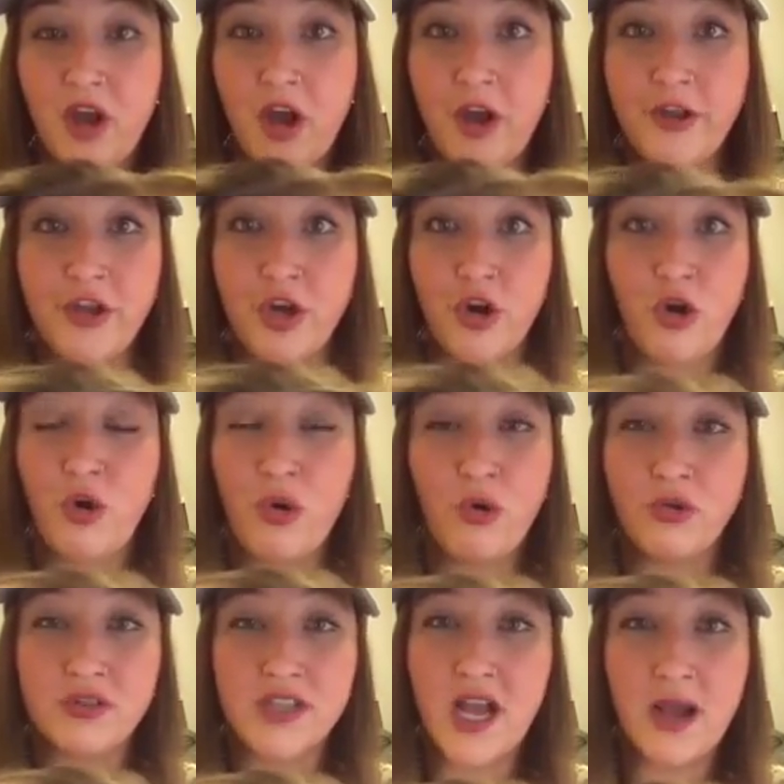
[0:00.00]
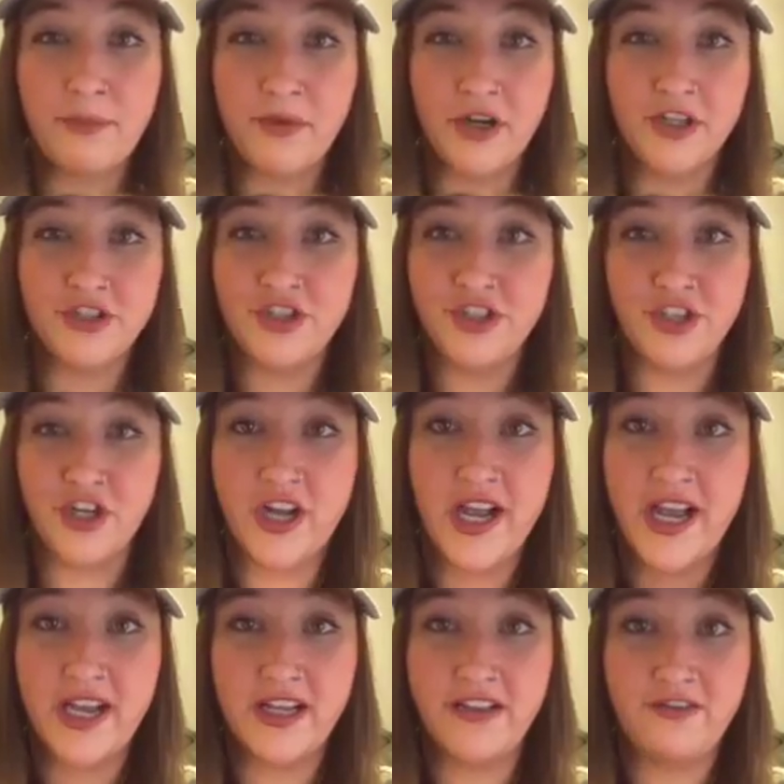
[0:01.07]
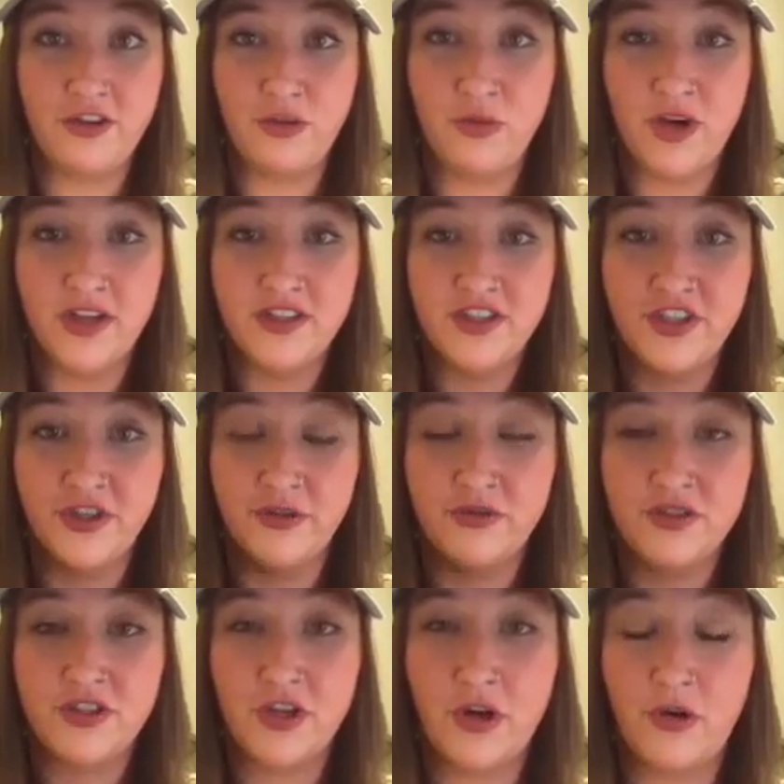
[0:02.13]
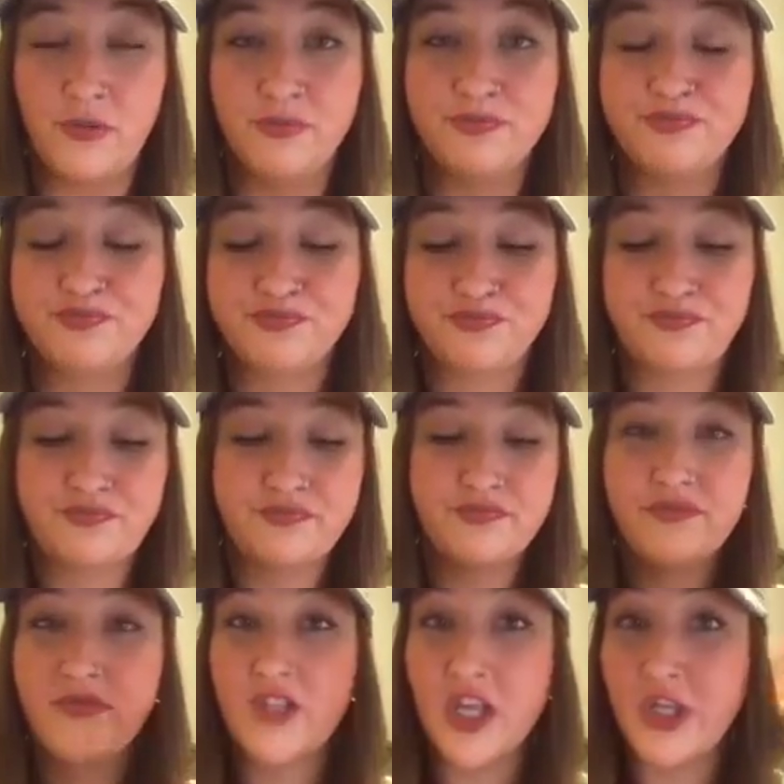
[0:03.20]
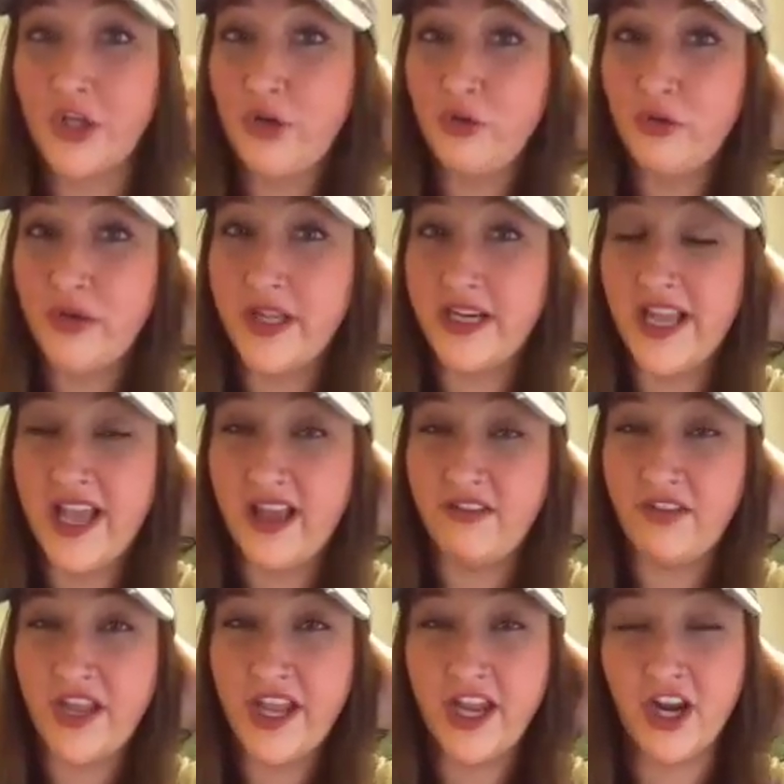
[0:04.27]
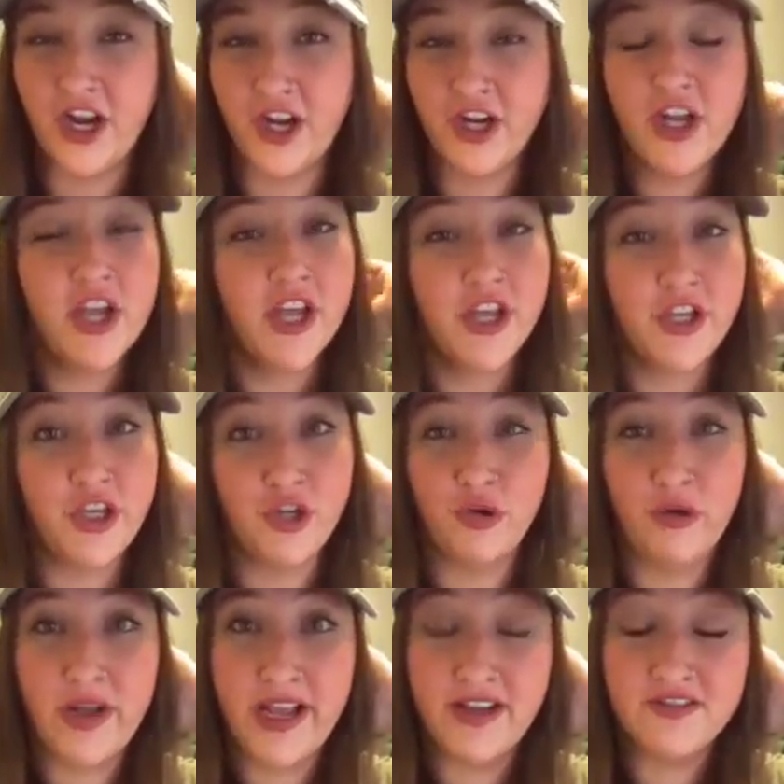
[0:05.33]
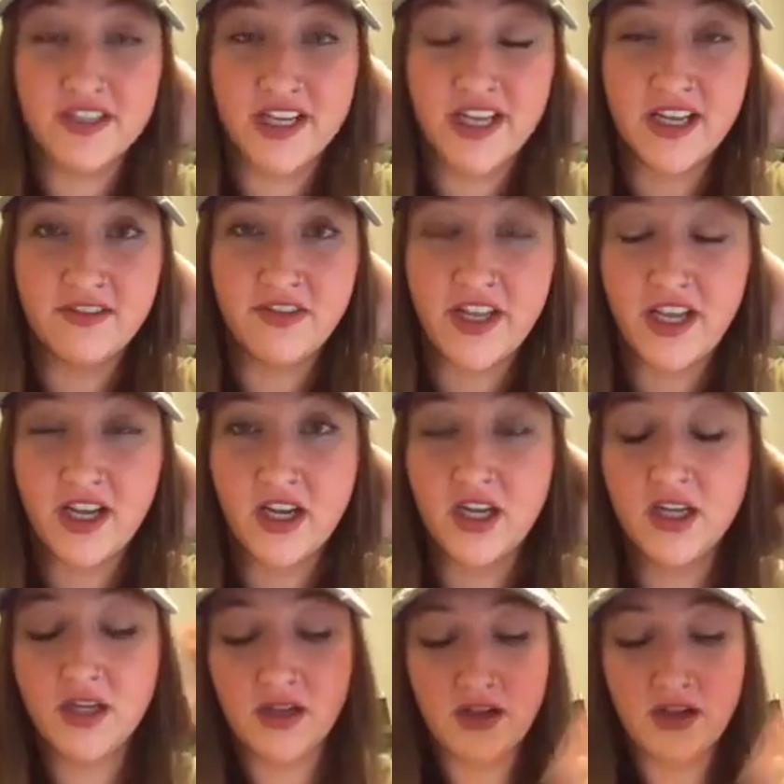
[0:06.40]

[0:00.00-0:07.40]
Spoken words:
your whole topper to your head if you want to. So you can have hair, you don't have to have hair.